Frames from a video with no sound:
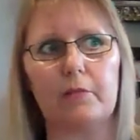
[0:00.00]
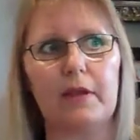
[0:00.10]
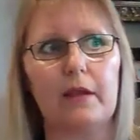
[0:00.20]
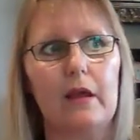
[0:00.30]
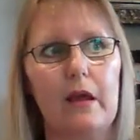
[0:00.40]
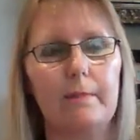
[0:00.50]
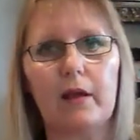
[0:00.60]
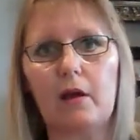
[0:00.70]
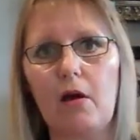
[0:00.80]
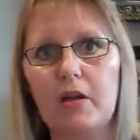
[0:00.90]
I mean,
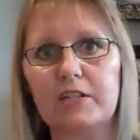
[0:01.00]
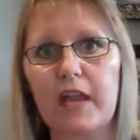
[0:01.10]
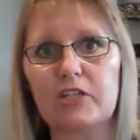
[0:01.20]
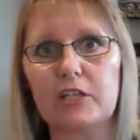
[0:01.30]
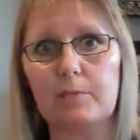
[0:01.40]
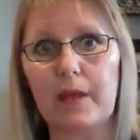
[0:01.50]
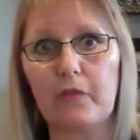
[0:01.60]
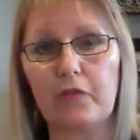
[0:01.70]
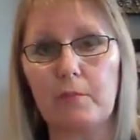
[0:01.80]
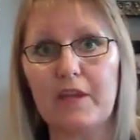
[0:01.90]
my God, to actually be
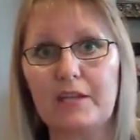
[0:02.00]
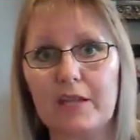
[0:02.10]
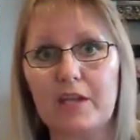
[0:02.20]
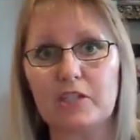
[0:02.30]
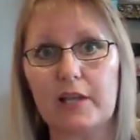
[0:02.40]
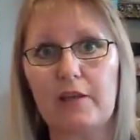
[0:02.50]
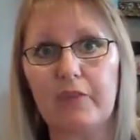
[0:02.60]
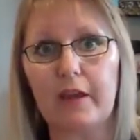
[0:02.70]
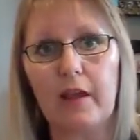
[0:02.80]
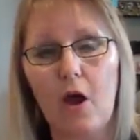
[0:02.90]
able for me to actually have
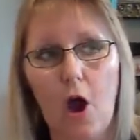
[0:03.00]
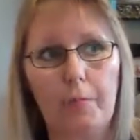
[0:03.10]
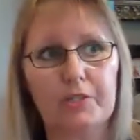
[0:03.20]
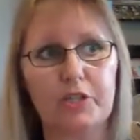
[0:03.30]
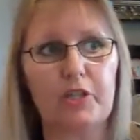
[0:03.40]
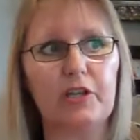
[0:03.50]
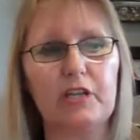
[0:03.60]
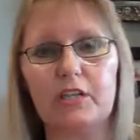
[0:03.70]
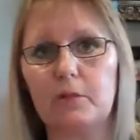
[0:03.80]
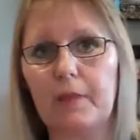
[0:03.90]
that
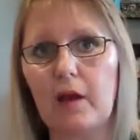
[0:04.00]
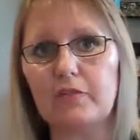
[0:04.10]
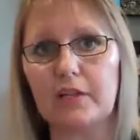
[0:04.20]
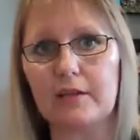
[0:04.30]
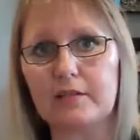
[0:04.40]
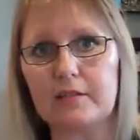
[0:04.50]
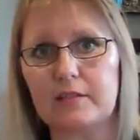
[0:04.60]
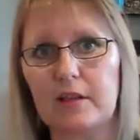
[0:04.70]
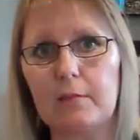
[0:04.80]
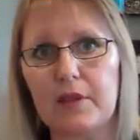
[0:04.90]
opportunity to be able to to listen
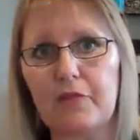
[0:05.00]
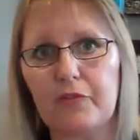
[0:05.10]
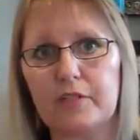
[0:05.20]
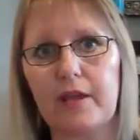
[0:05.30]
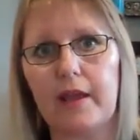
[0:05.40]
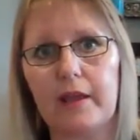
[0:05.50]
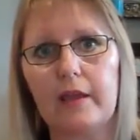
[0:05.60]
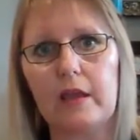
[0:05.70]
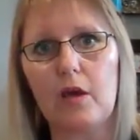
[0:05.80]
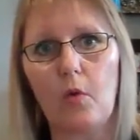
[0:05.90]
to him every day,